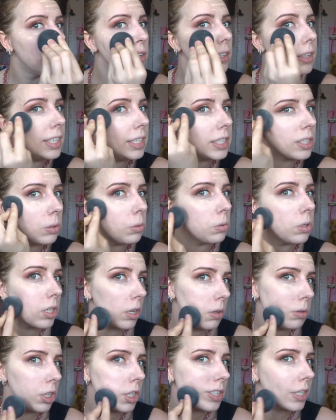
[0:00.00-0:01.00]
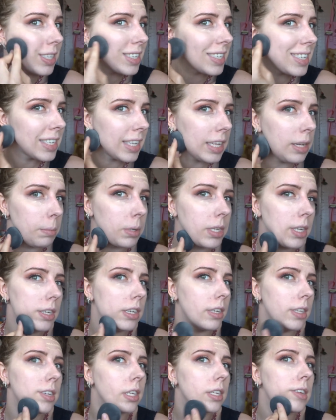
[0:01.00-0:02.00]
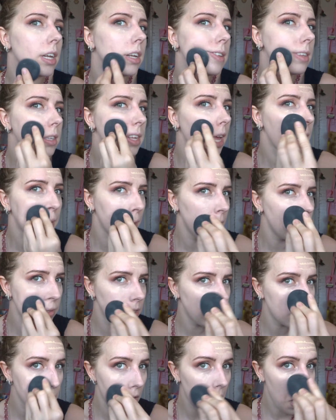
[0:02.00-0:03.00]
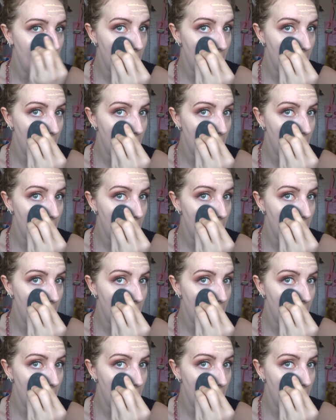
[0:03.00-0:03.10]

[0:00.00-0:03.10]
This also just seeps into the skin in seconds.